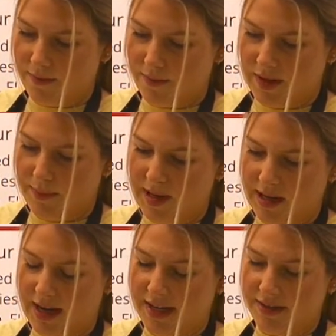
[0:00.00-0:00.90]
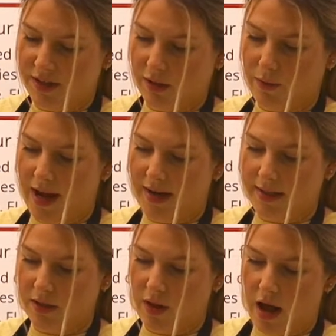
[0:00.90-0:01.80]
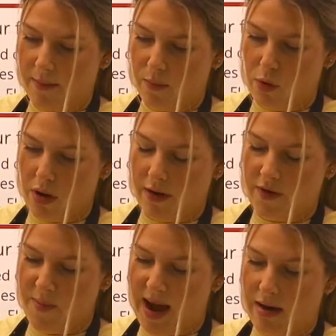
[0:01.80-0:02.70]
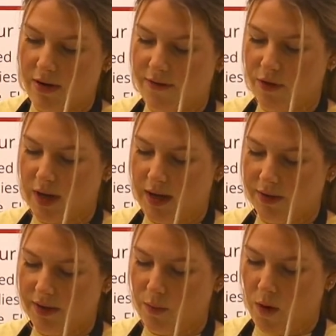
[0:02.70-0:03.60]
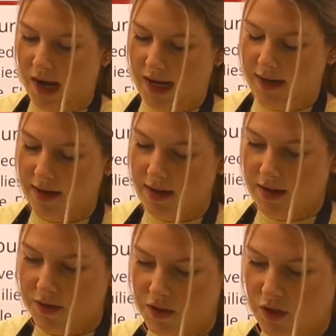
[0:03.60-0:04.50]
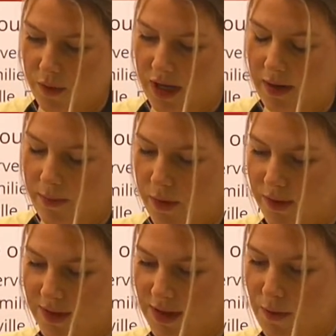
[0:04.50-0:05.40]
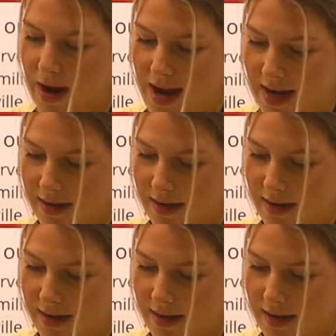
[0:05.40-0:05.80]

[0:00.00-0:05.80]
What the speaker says: because the red is a lot more of a powerful color than white. So we need mostly white,